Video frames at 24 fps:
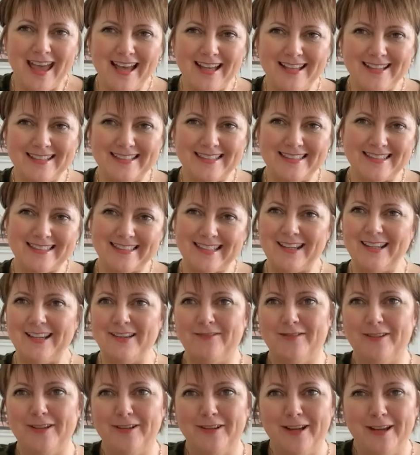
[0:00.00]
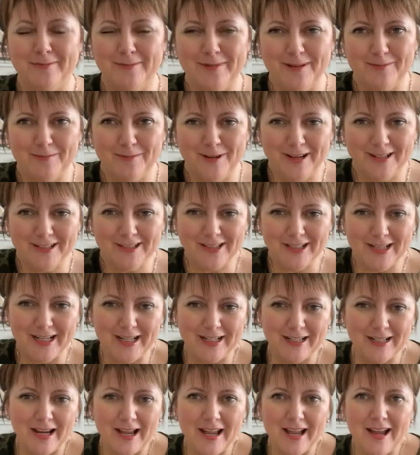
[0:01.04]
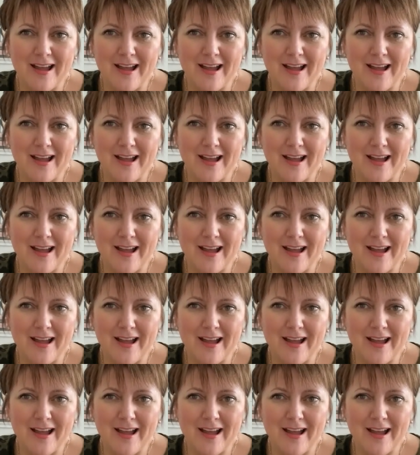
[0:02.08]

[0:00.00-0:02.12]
As if you have been watching